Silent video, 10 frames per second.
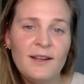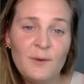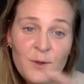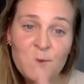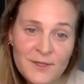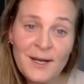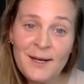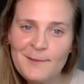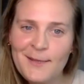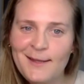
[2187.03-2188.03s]
and we will
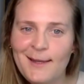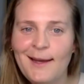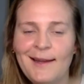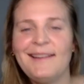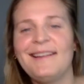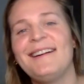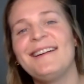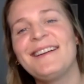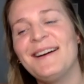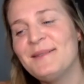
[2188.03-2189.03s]
talk about that
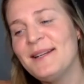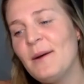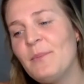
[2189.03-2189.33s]
coming up.